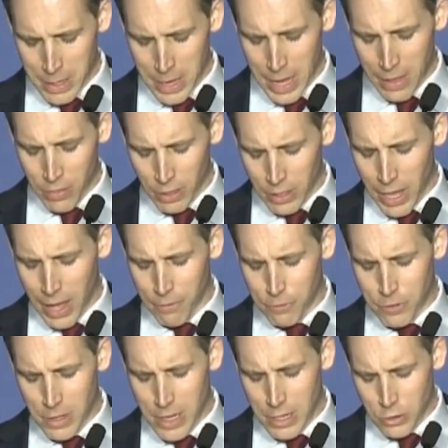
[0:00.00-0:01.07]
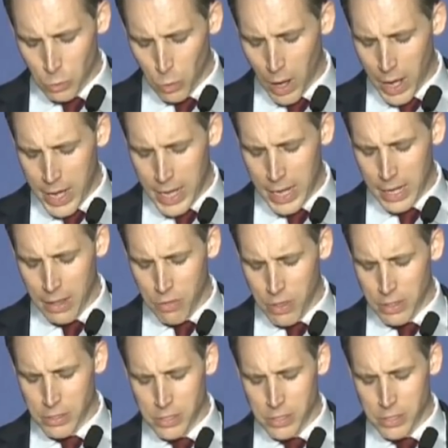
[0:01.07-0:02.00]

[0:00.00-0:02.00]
And the left is writing this